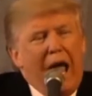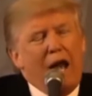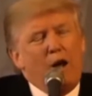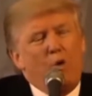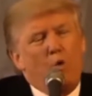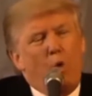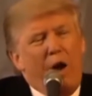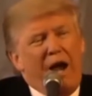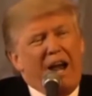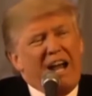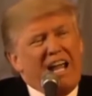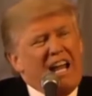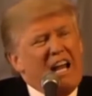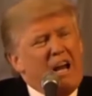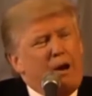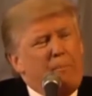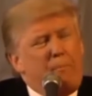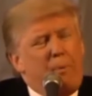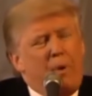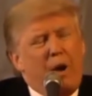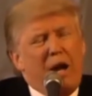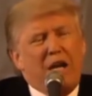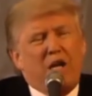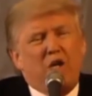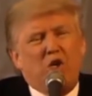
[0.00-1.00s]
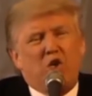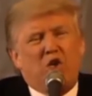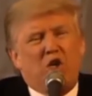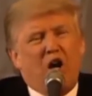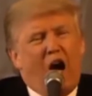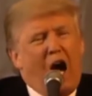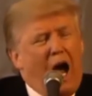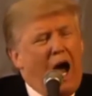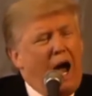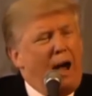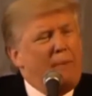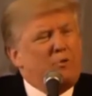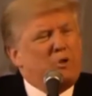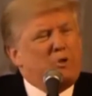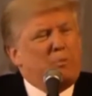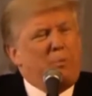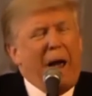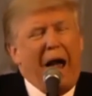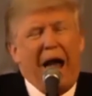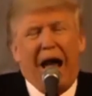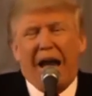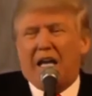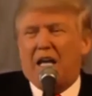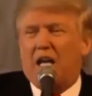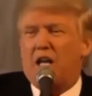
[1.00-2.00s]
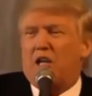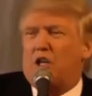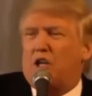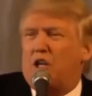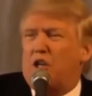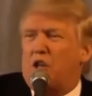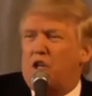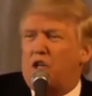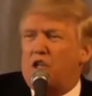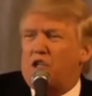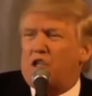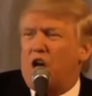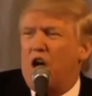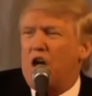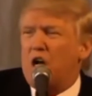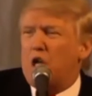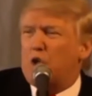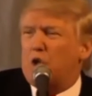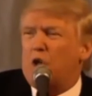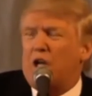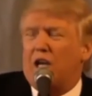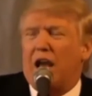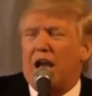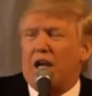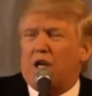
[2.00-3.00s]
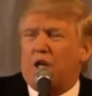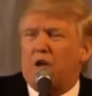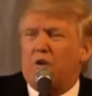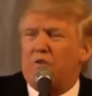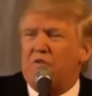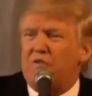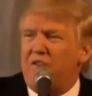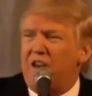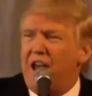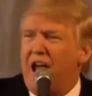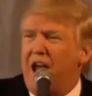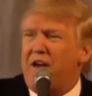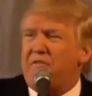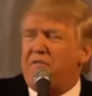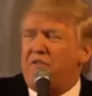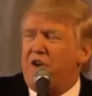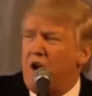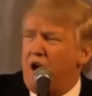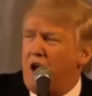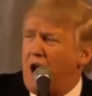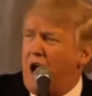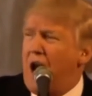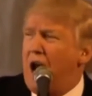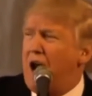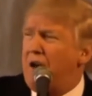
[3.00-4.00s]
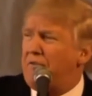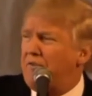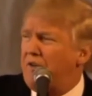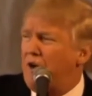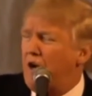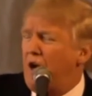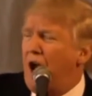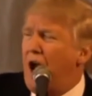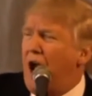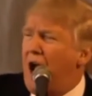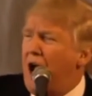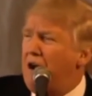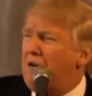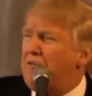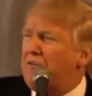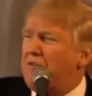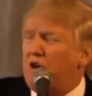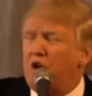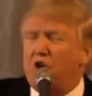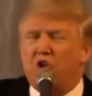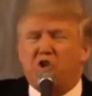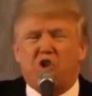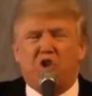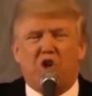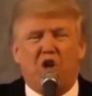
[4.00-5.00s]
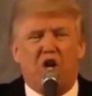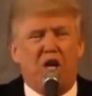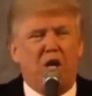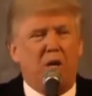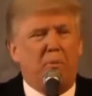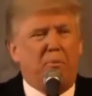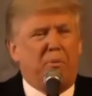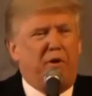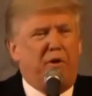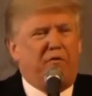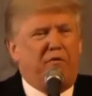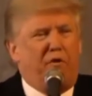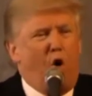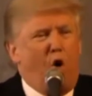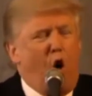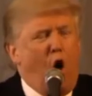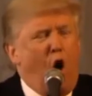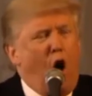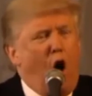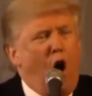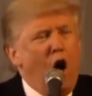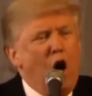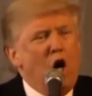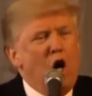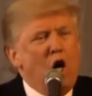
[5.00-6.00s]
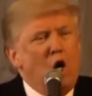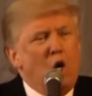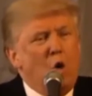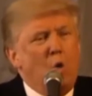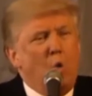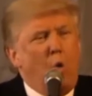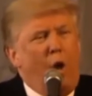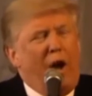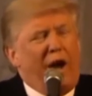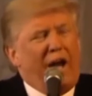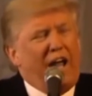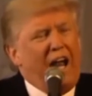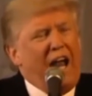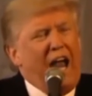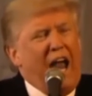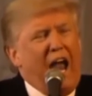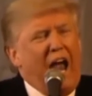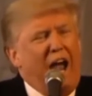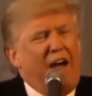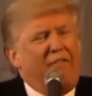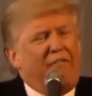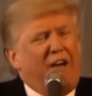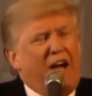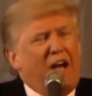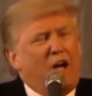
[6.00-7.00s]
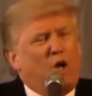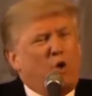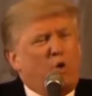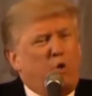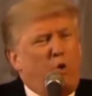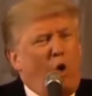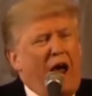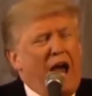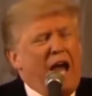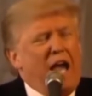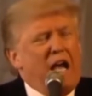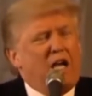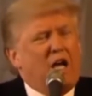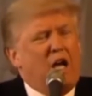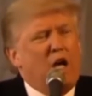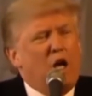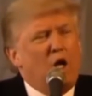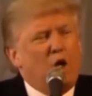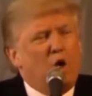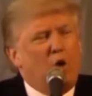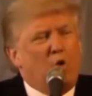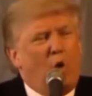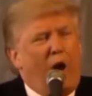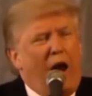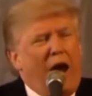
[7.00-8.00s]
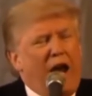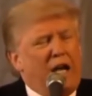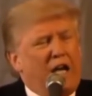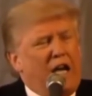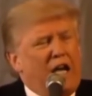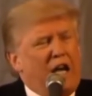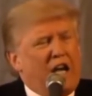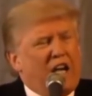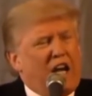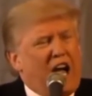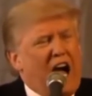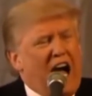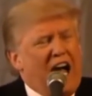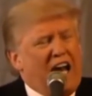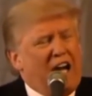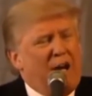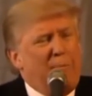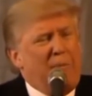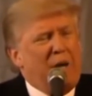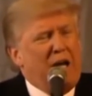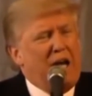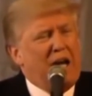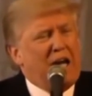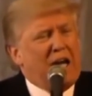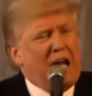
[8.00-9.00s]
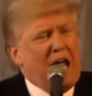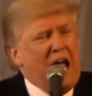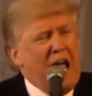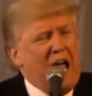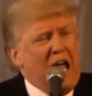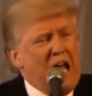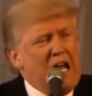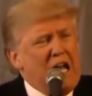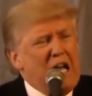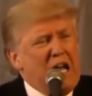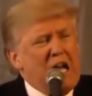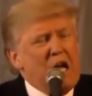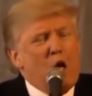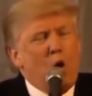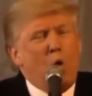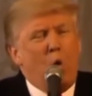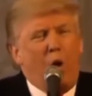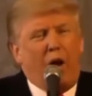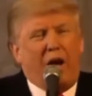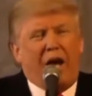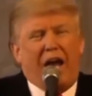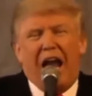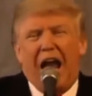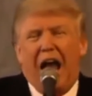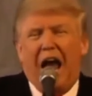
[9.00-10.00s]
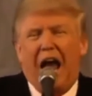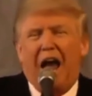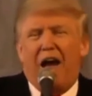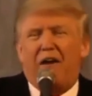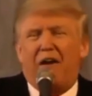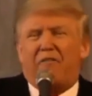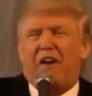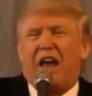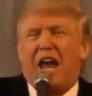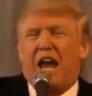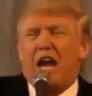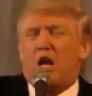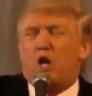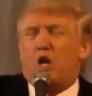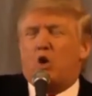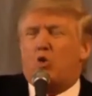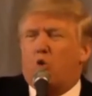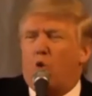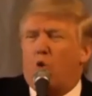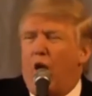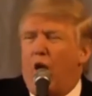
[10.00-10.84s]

And we're going to bring jobs back into this country like you've never, ever seen before. We're going to have a great economy again. We're going to have a